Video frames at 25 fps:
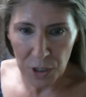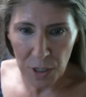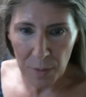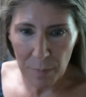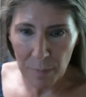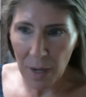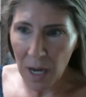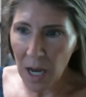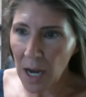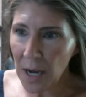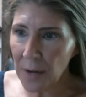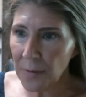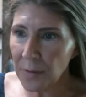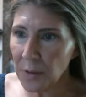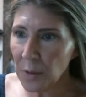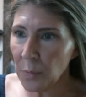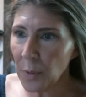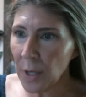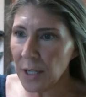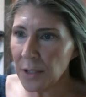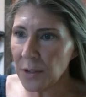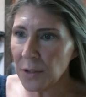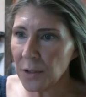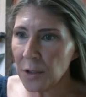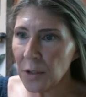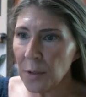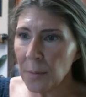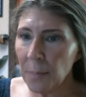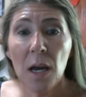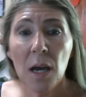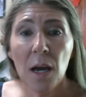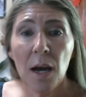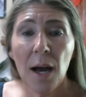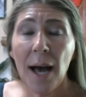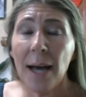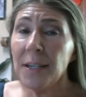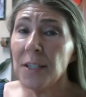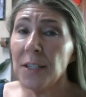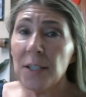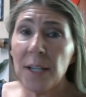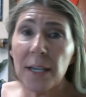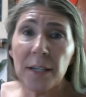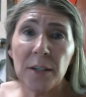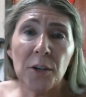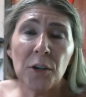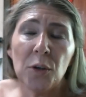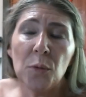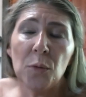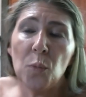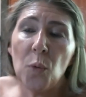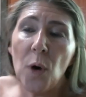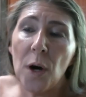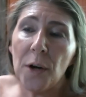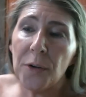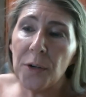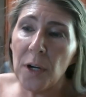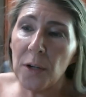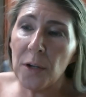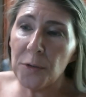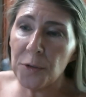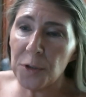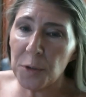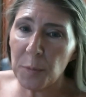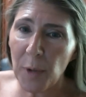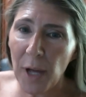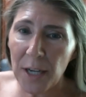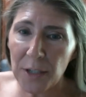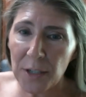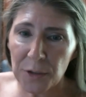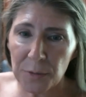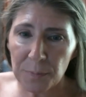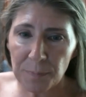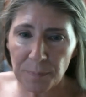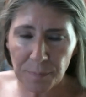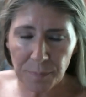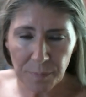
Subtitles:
them behind the racer. I just like a good watercolor splash.